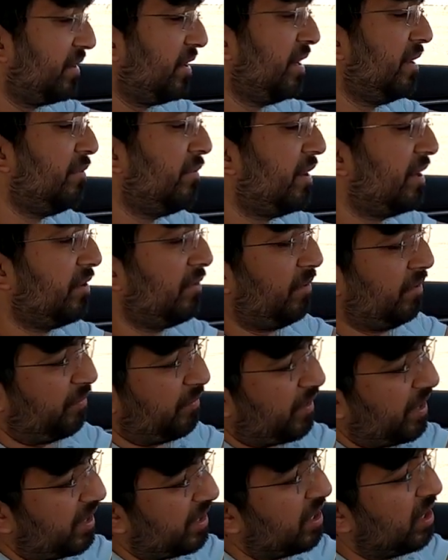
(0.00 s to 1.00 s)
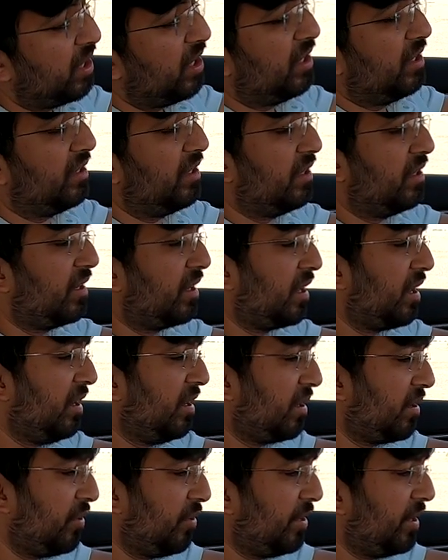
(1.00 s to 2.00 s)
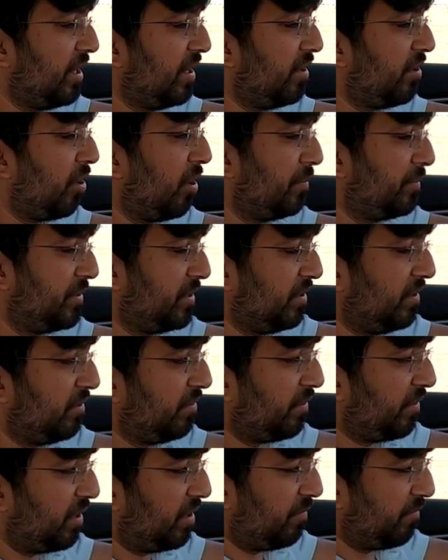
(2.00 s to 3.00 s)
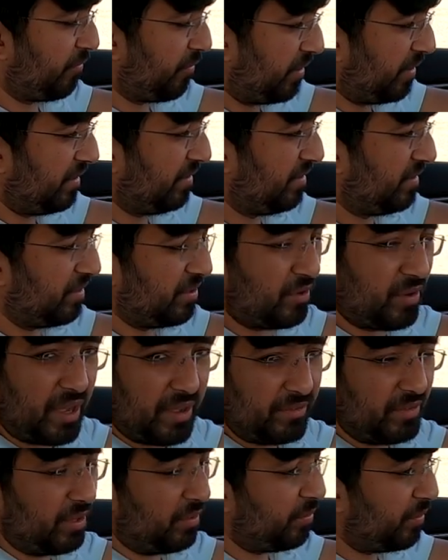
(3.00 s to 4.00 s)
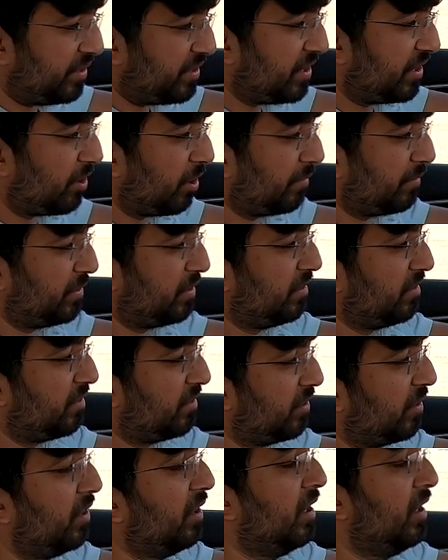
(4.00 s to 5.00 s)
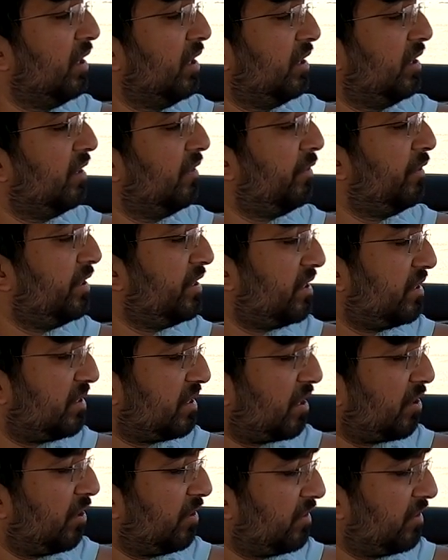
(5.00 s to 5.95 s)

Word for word: screen where you will find the color coded options. At first you have the widget options, so the widgets are